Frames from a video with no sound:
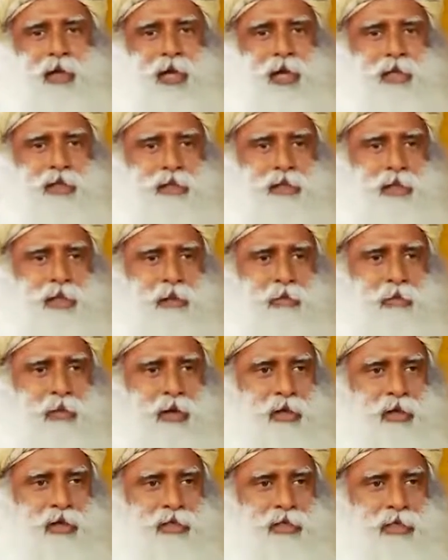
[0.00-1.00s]
national
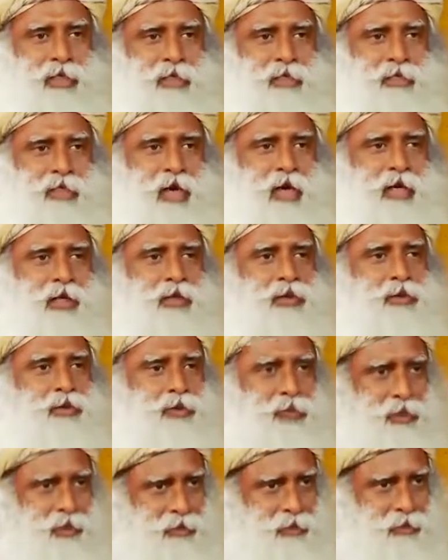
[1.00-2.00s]
borders get
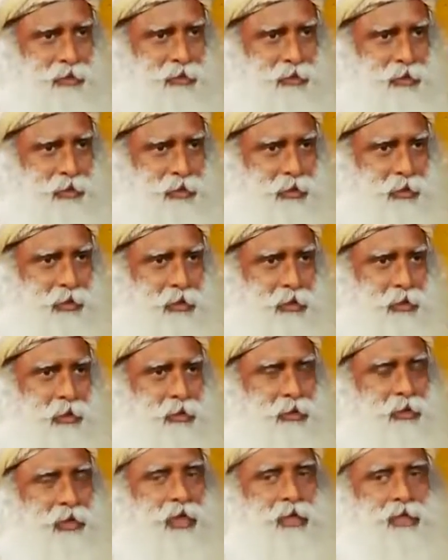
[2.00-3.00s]
diluted
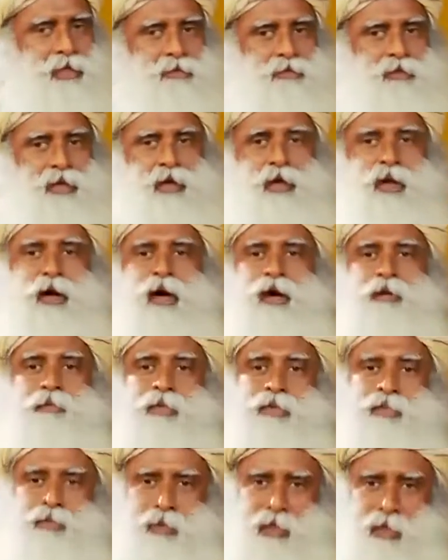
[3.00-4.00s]
that is when
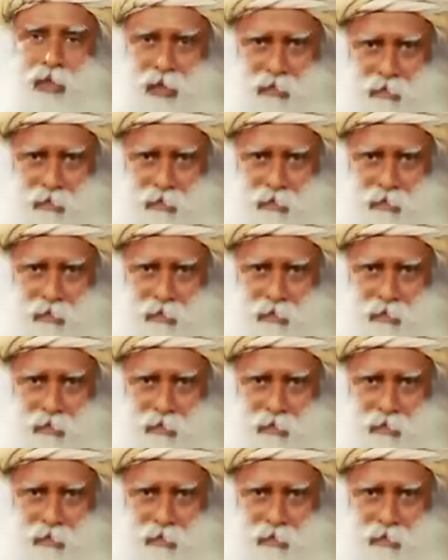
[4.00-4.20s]
armies will